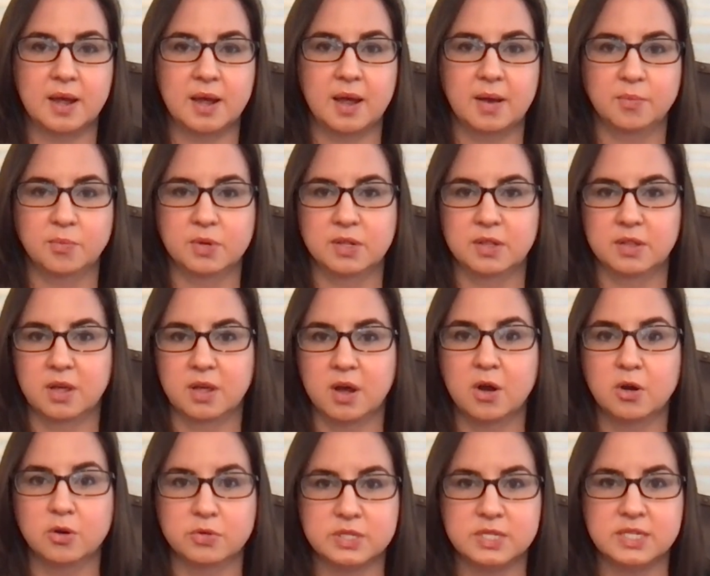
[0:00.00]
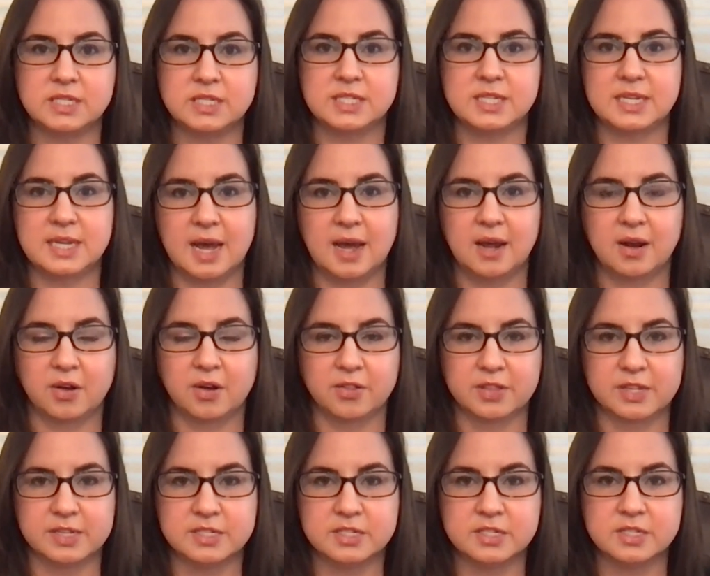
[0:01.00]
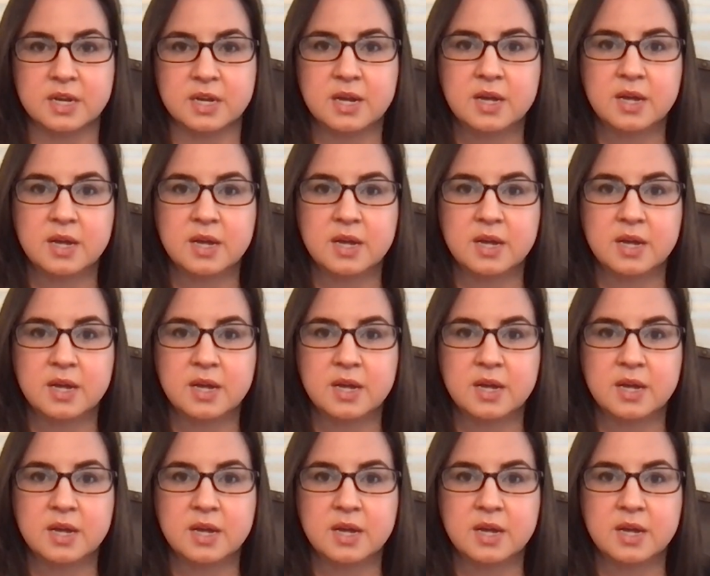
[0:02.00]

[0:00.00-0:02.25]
And when the OCC had all this